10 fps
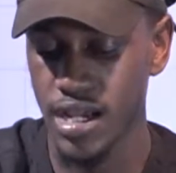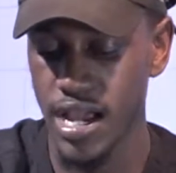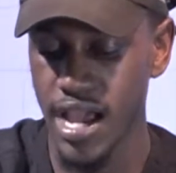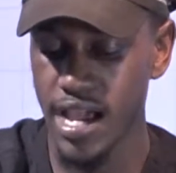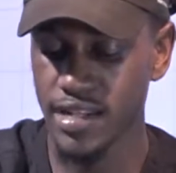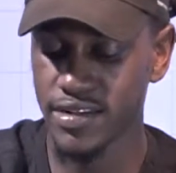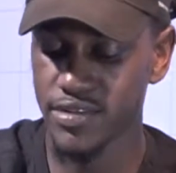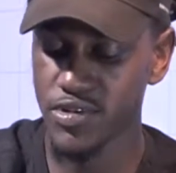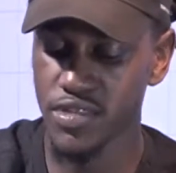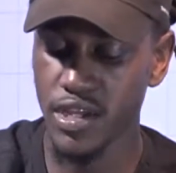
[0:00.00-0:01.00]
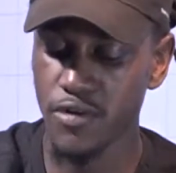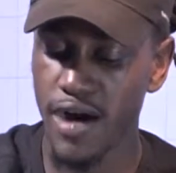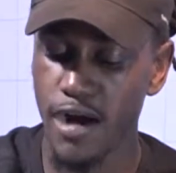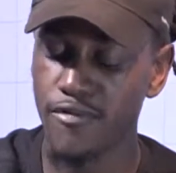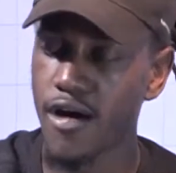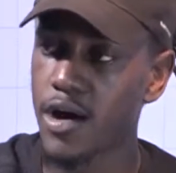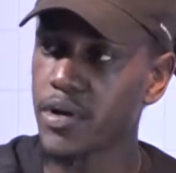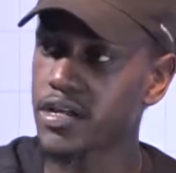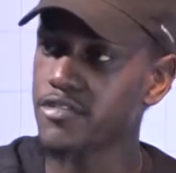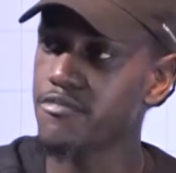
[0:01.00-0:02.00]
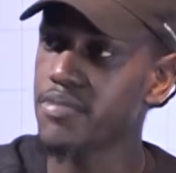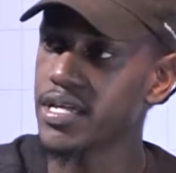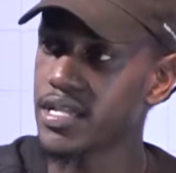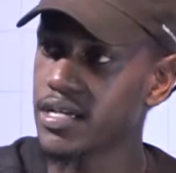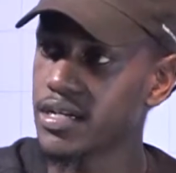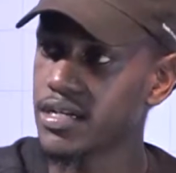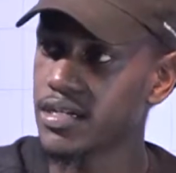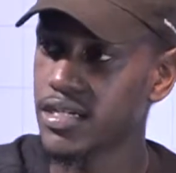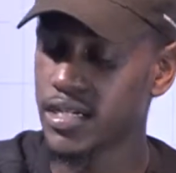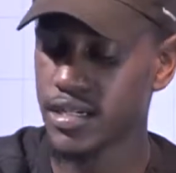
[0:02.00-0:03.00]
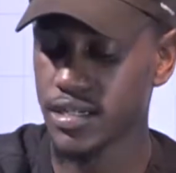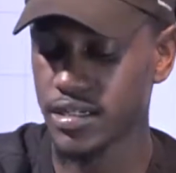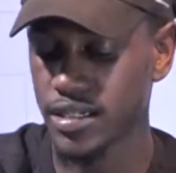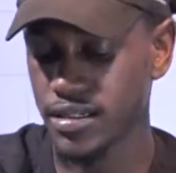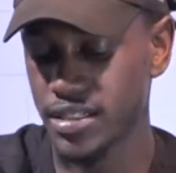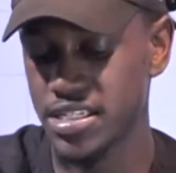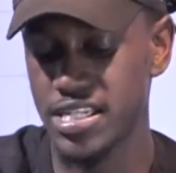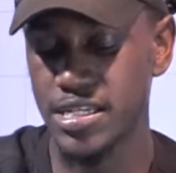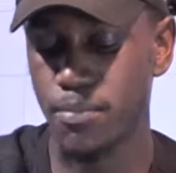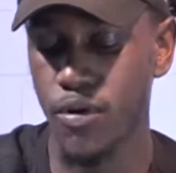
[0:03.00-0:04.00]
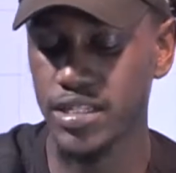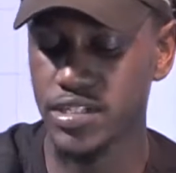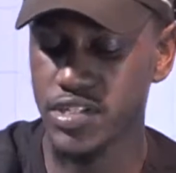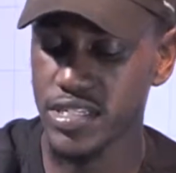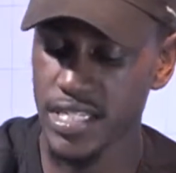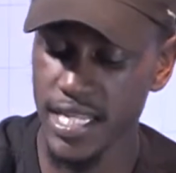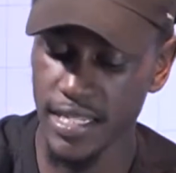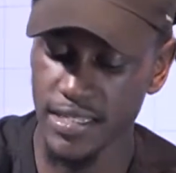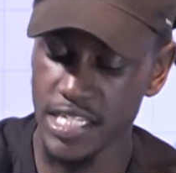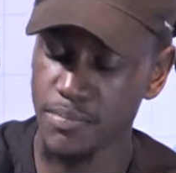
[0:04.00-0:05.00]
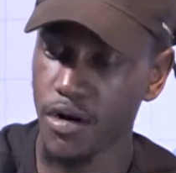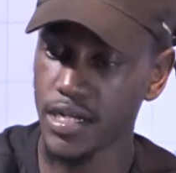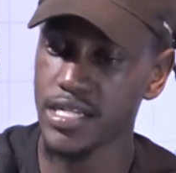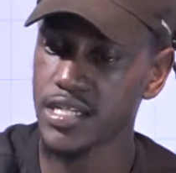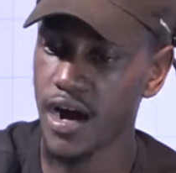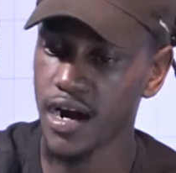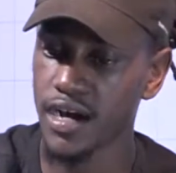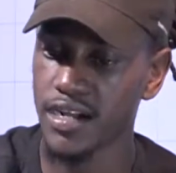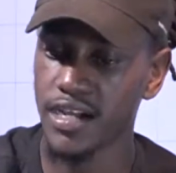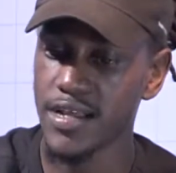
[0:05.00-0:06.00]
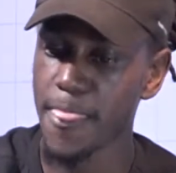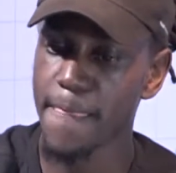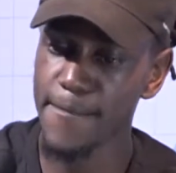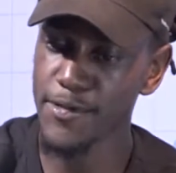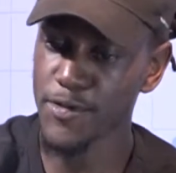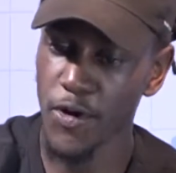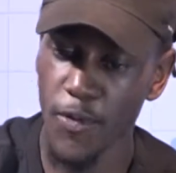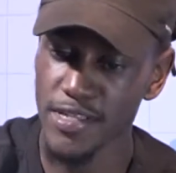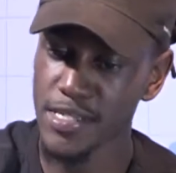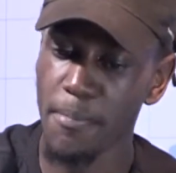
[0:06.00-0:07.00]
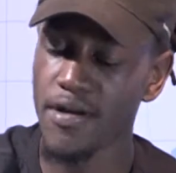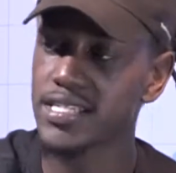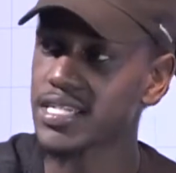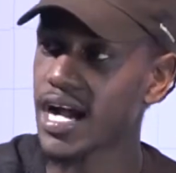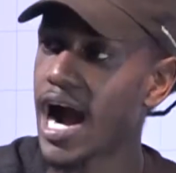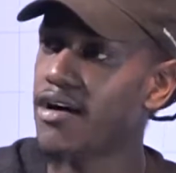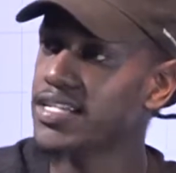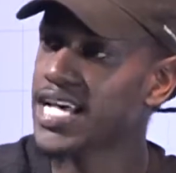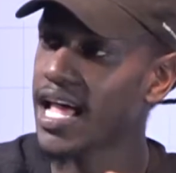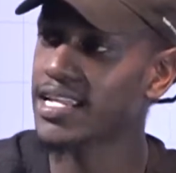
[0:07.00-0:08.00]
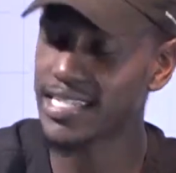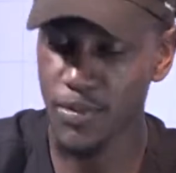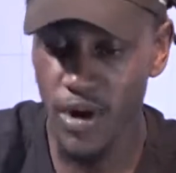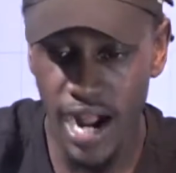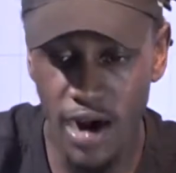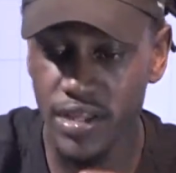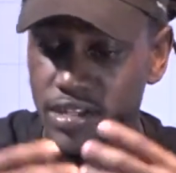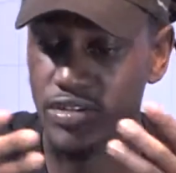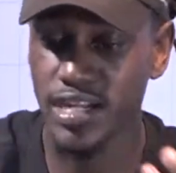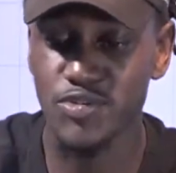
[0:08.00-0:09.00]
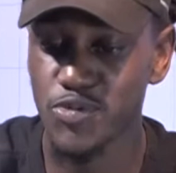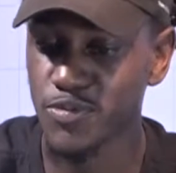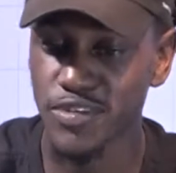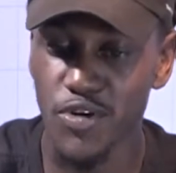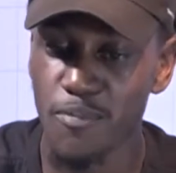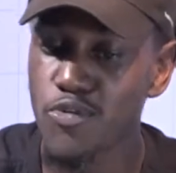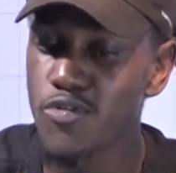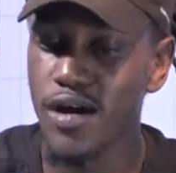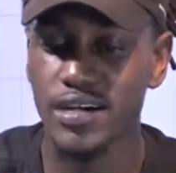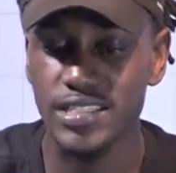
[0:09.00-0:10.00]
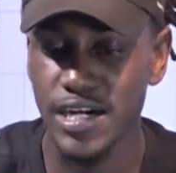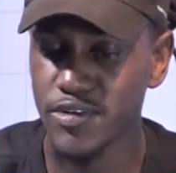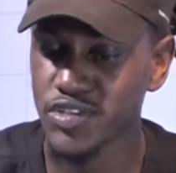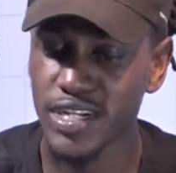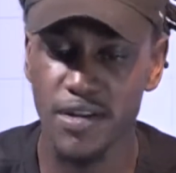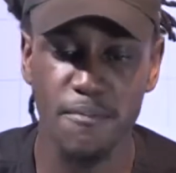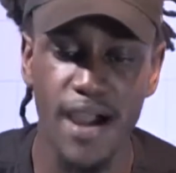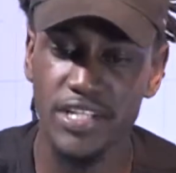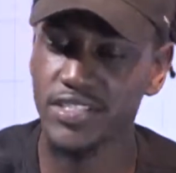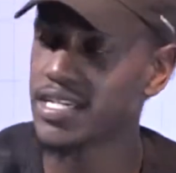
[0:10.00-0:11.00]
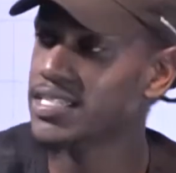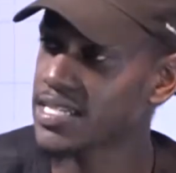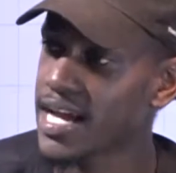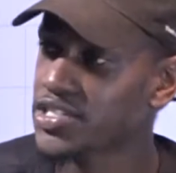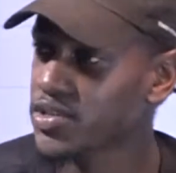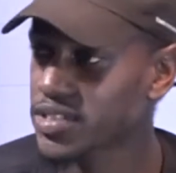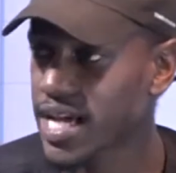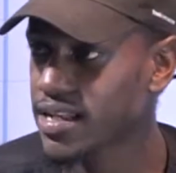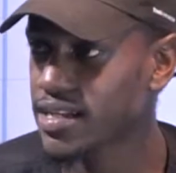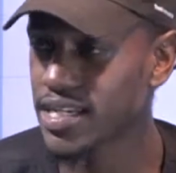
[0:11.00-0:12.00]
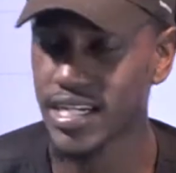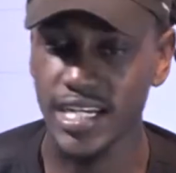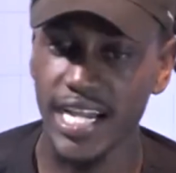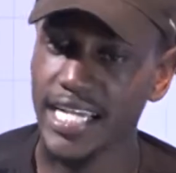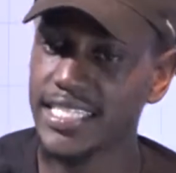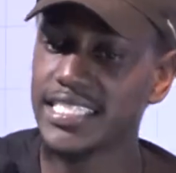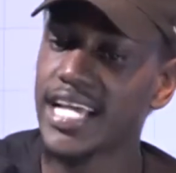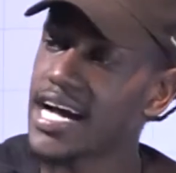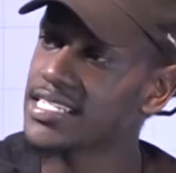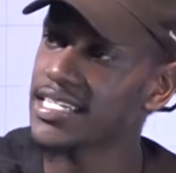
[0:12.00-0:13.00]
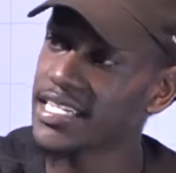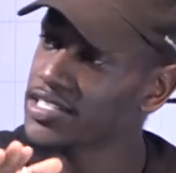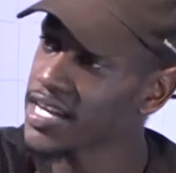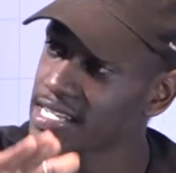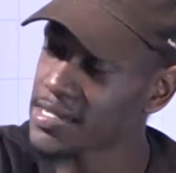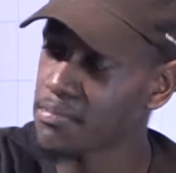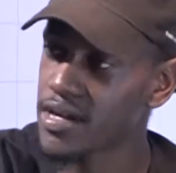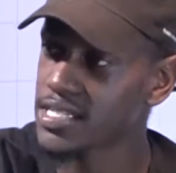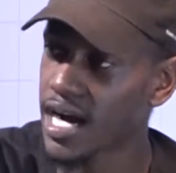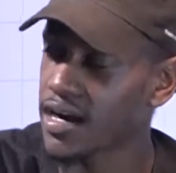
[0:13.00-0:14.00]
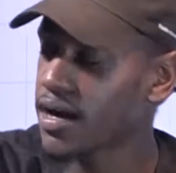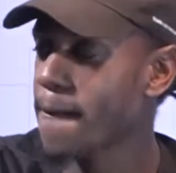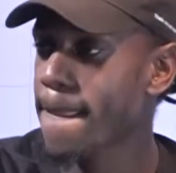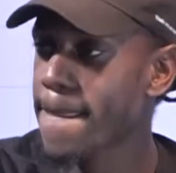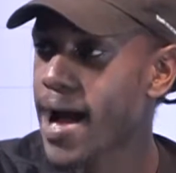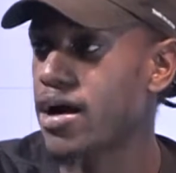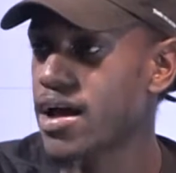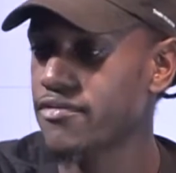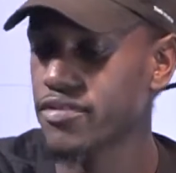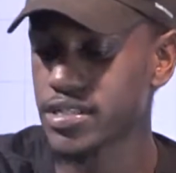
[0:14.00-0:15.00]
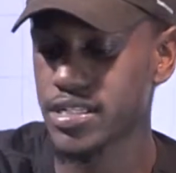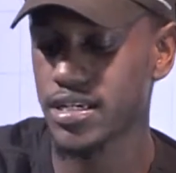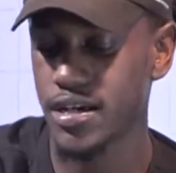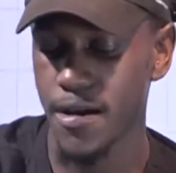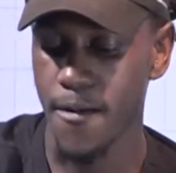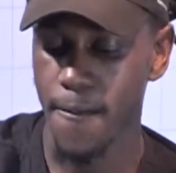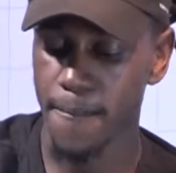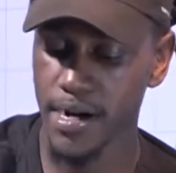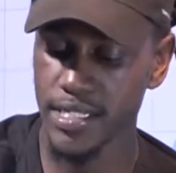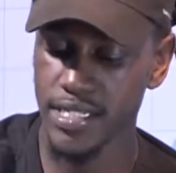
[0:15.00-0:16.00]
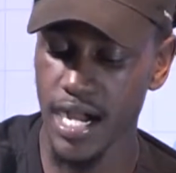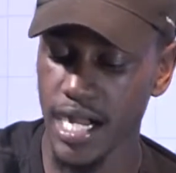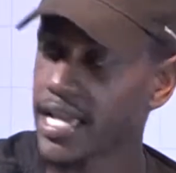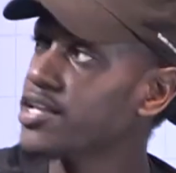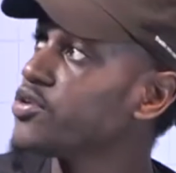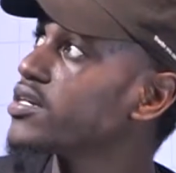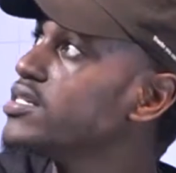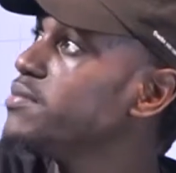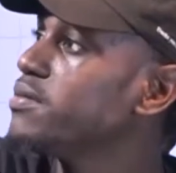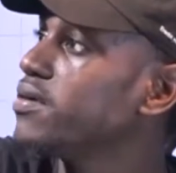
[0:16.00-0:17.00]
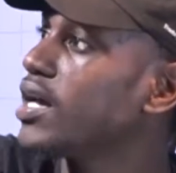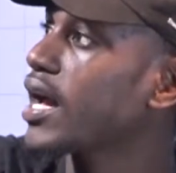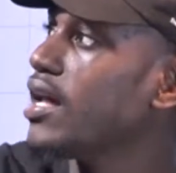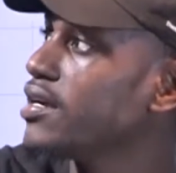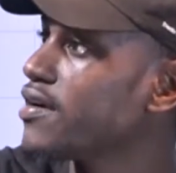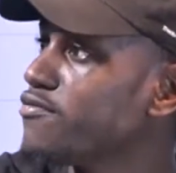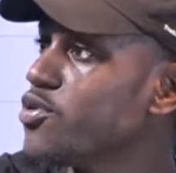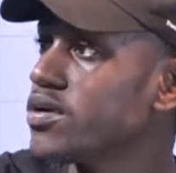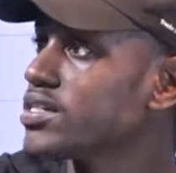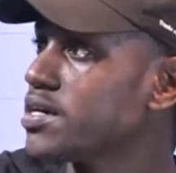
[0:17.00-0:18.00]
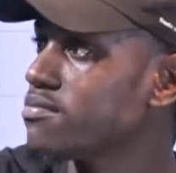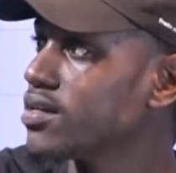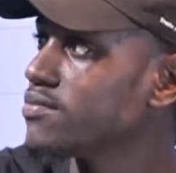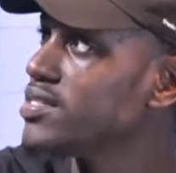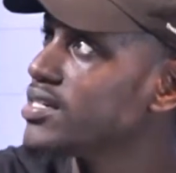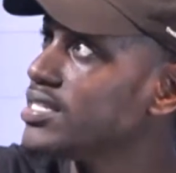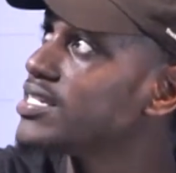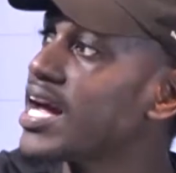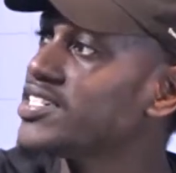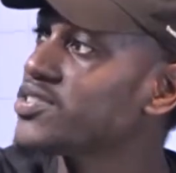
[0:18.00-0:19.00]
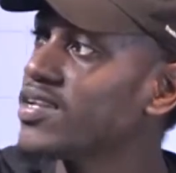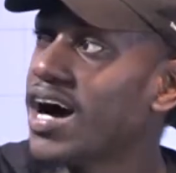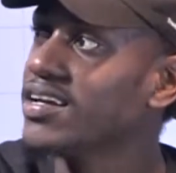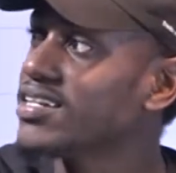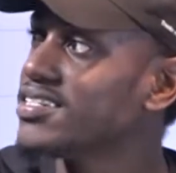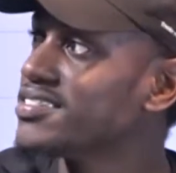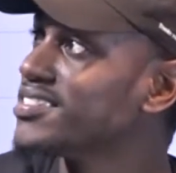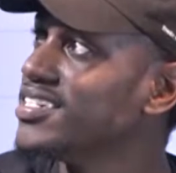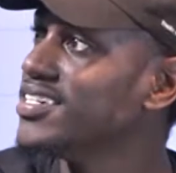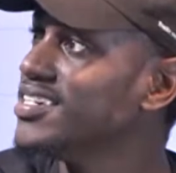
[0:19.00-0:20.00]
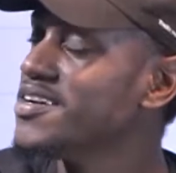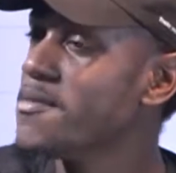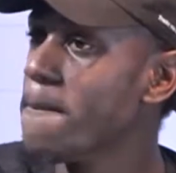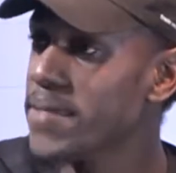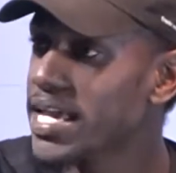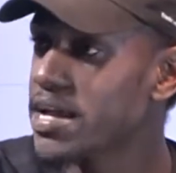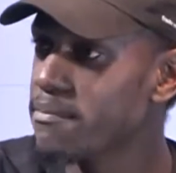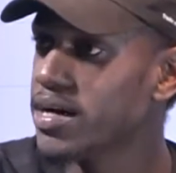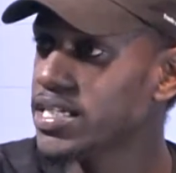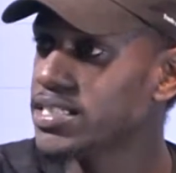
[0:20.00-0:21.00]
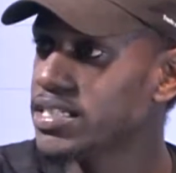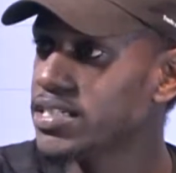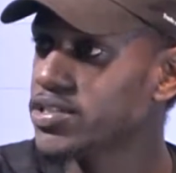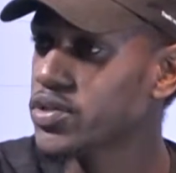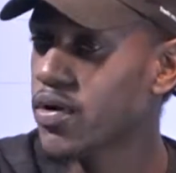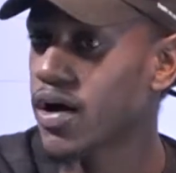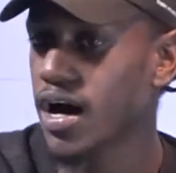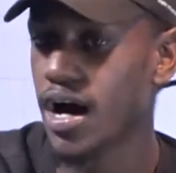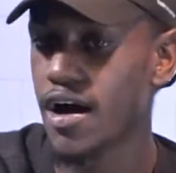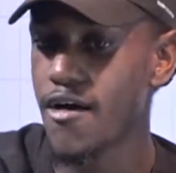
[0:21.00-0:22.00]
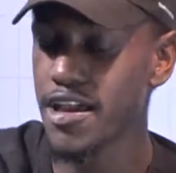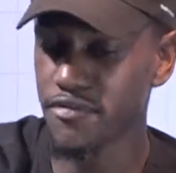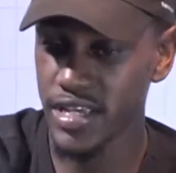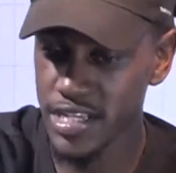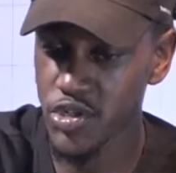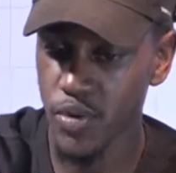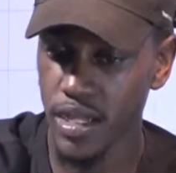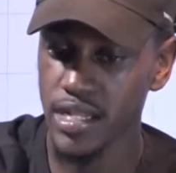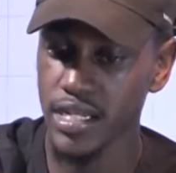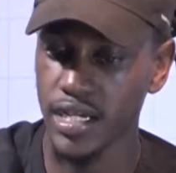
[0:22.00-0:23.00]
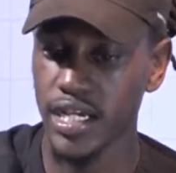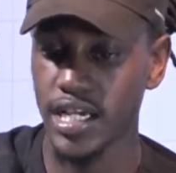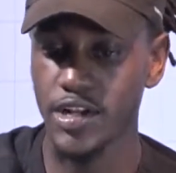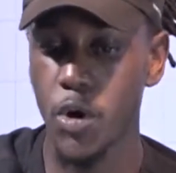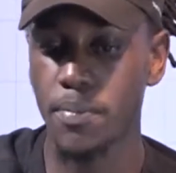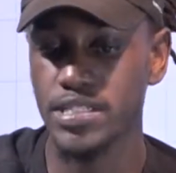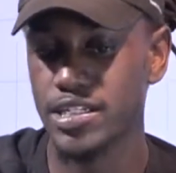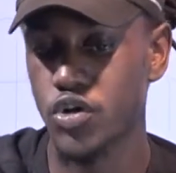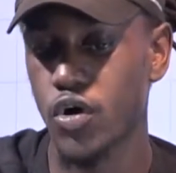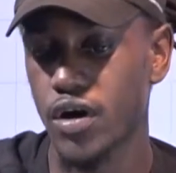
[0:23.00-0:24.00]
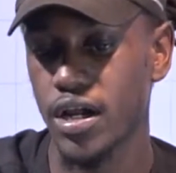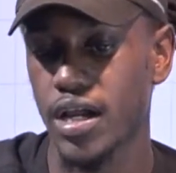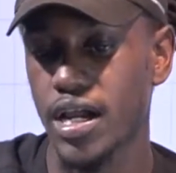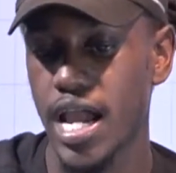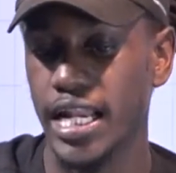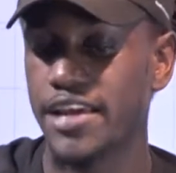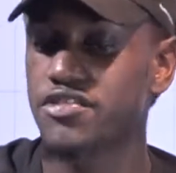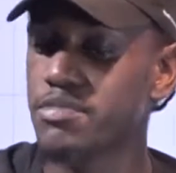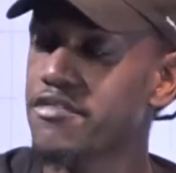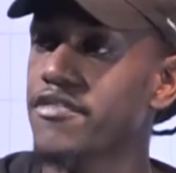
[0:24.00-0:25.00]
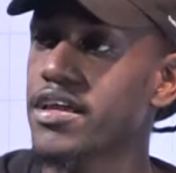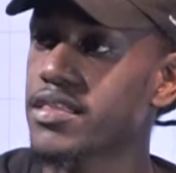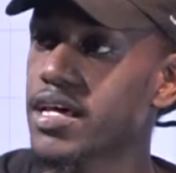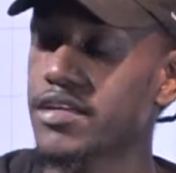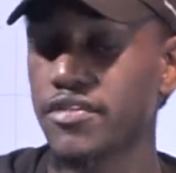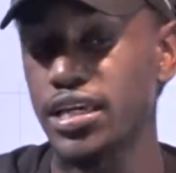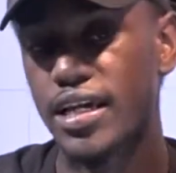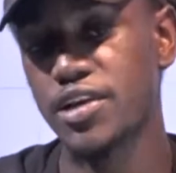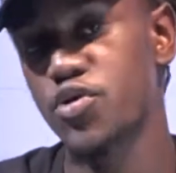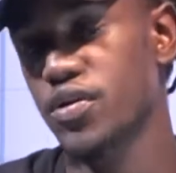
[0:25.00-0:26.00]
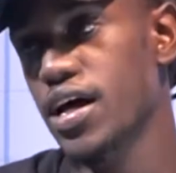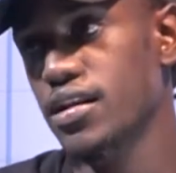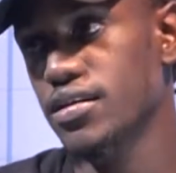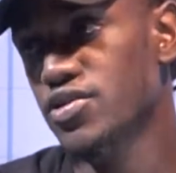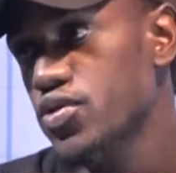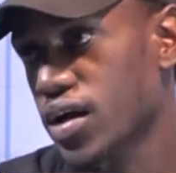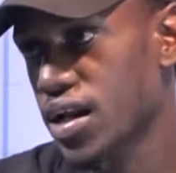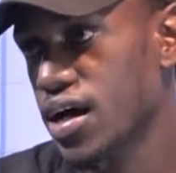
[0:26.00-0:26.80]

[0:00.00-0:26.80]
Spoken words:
And to think of how far we could have been, it's disappointing to see that these bodies are, suppressing our talent, and we're out here trying to, prove ourselves, trying to match the international standard, and these guys are here trying to suppress our efforts. But again, you can see people like Calligraph doing something. Mr. International out here is making money still. So if he's doing it, it opens the door and gives me faith that if he can do that, so can I.